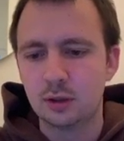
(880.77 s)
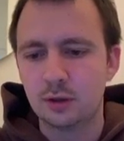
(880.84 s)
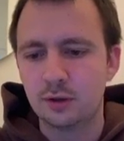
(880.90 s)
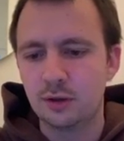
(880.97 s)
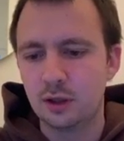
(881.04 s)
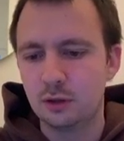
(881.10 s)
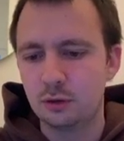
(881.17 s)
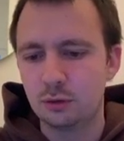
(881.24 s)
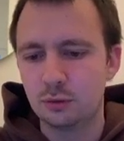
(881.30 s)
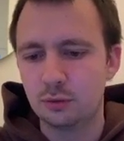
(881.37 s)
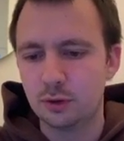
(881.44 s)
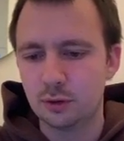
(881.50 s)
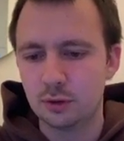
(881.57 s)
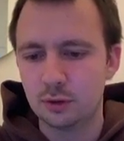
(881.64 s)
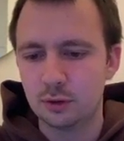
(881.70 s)
then you
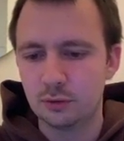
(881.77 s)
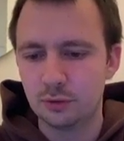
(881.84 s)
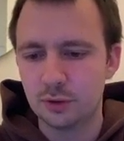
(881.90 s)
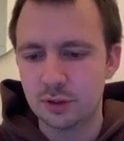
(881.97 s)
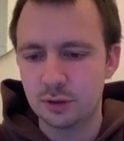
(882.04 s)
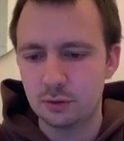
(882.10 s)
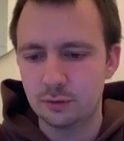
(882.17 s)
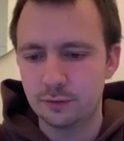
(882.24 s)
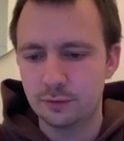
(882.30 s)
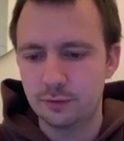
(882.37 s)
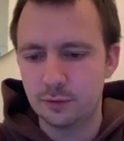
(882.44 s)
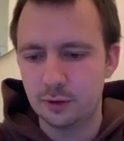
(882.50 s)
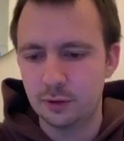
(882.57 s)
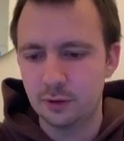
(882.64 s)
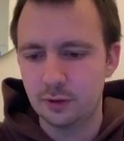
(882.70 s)
run the risk of
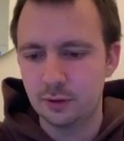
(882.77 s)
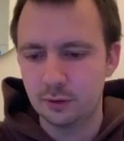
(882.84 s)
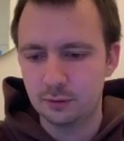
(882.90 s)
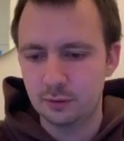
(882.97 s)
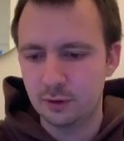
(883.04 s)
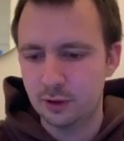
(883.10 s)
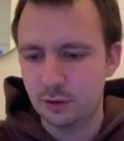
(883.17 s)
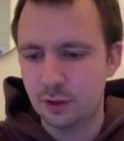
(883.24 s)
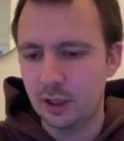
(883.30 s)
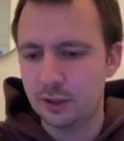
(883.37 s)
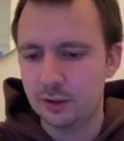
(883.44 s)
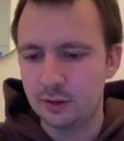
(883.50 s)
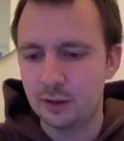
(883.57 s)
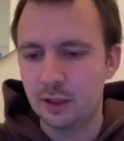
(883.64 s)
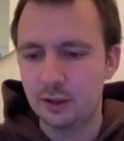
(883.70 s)
their
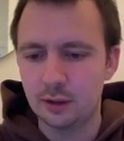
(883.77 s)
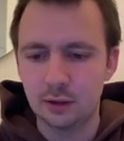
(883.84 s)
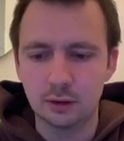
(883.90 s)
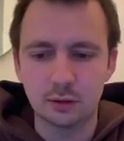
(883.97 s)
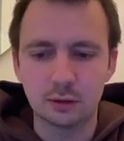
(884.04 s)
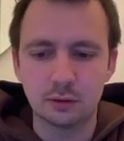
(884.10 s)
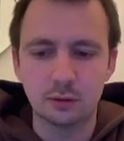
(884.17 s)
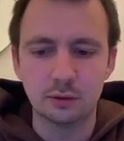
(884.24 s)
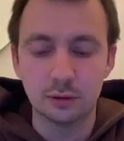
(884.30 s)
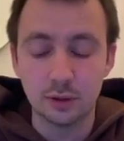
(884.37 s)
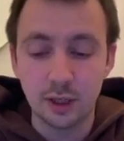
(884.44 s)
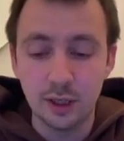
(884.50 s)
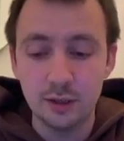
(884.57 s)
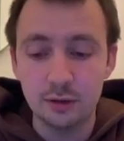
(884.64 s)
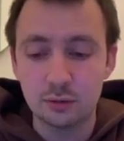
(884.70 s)
knight taking on
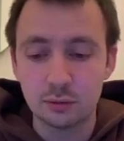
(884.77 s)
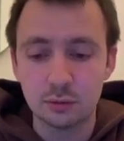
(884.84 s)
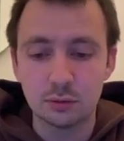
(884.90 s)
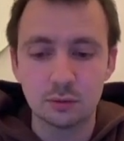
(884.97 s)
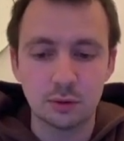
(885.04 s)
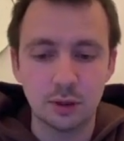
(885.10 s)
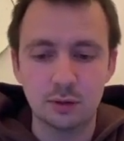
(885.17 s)
a2,